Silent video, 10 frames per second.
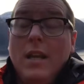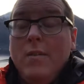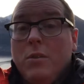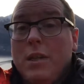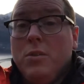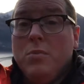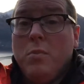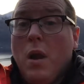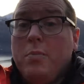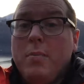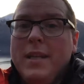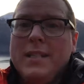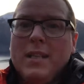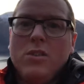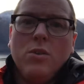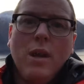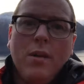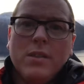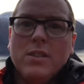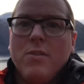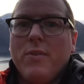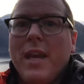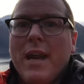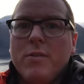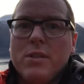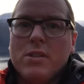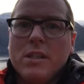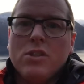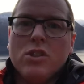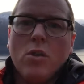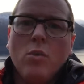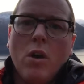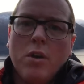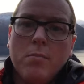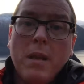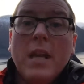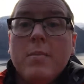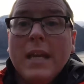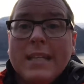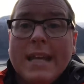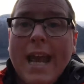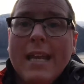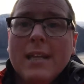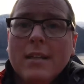when you are permitted 2 hours, 3 hours and so on, maybe a day,